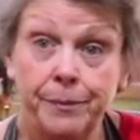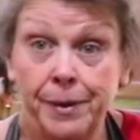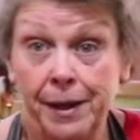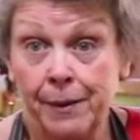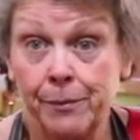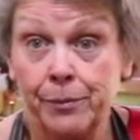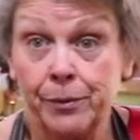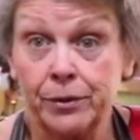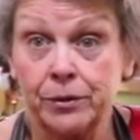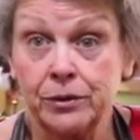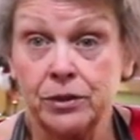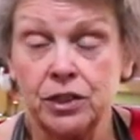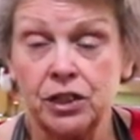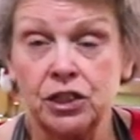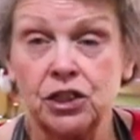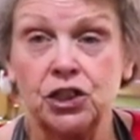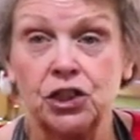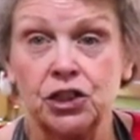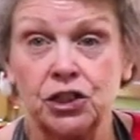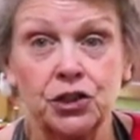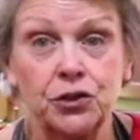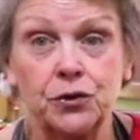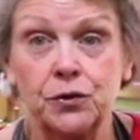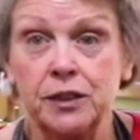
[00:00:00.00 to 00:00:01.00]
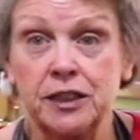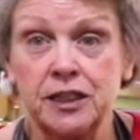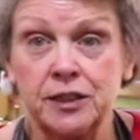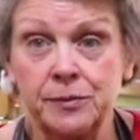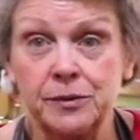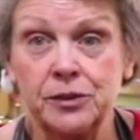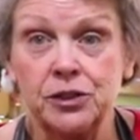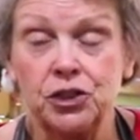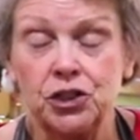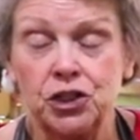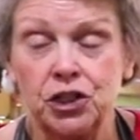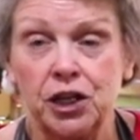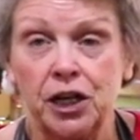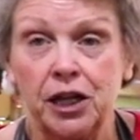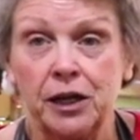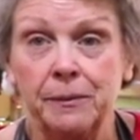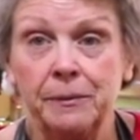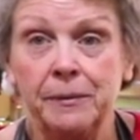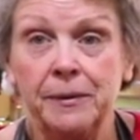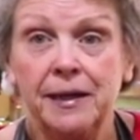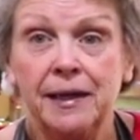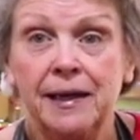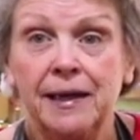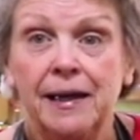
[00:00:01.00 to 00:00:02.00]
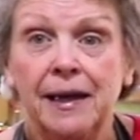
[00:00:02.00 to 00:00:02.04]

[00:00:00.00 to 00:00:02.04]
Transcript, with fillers: peppers, it's just Christmas jam.